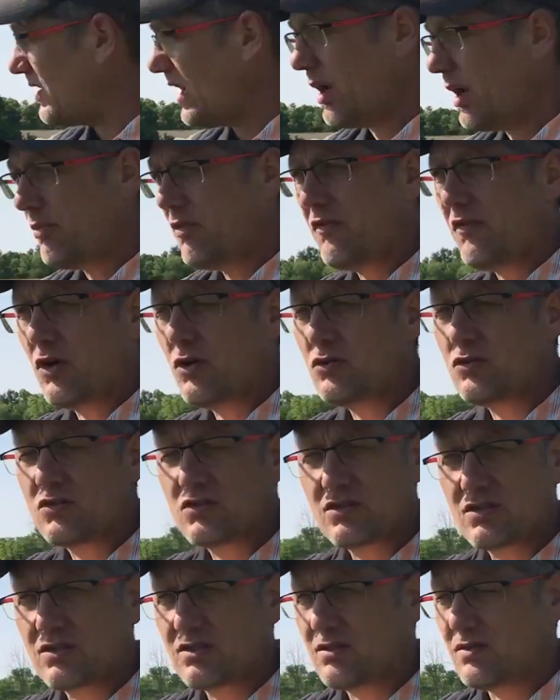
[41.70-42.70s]
type of
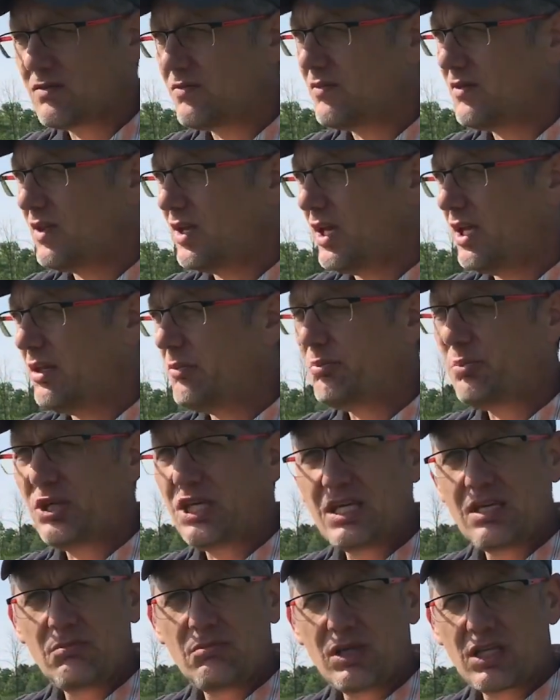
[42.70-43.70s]
oats and
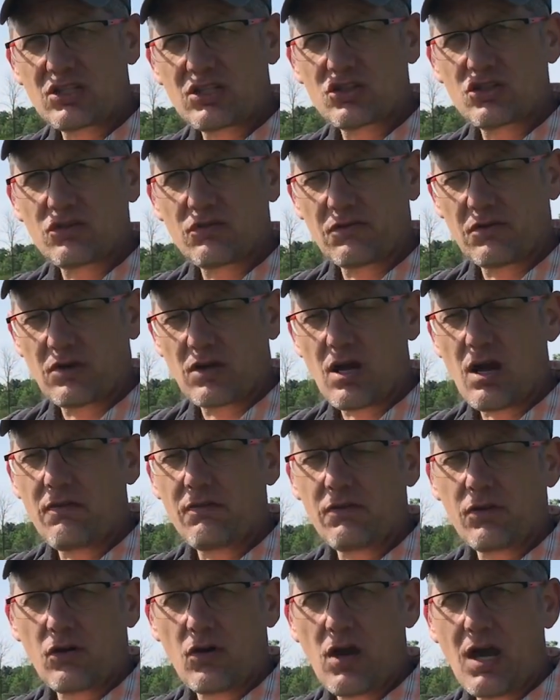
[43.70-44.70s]
pea mixture for
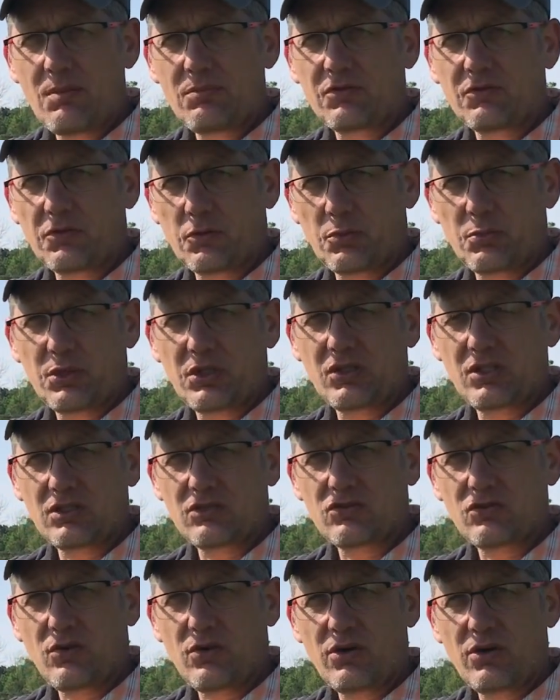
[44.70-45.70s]
cover crops for
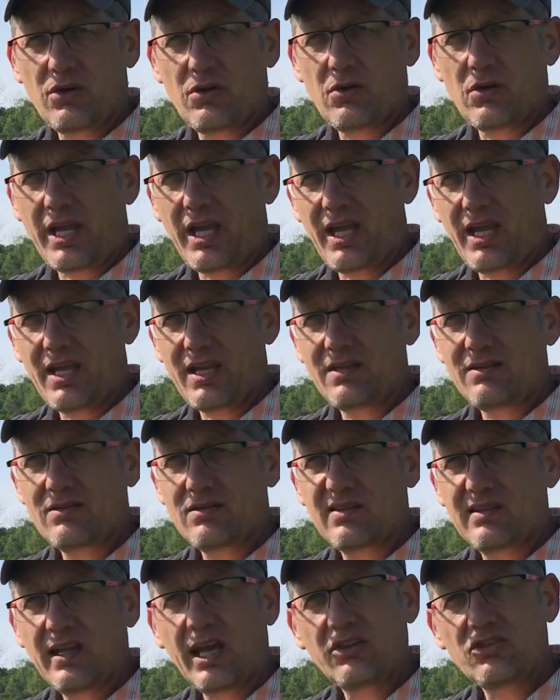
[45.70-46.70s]
building soil and
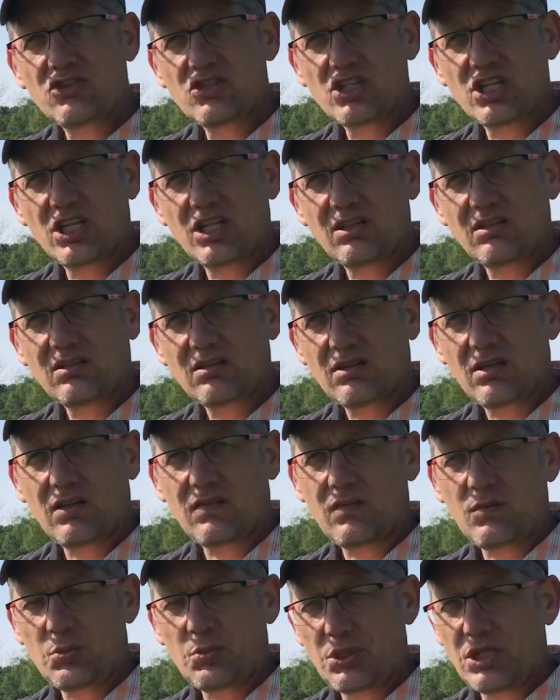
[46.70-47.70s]
nitrogen,
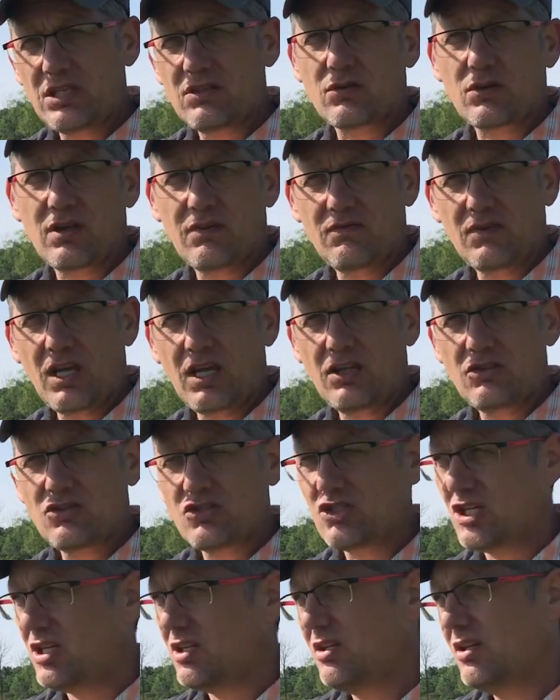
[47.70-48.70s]
because the peas will give
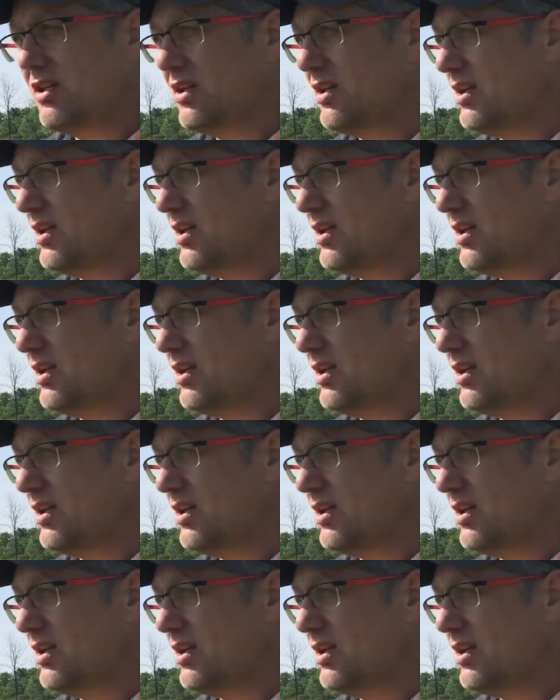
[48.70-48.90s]
nitrogen.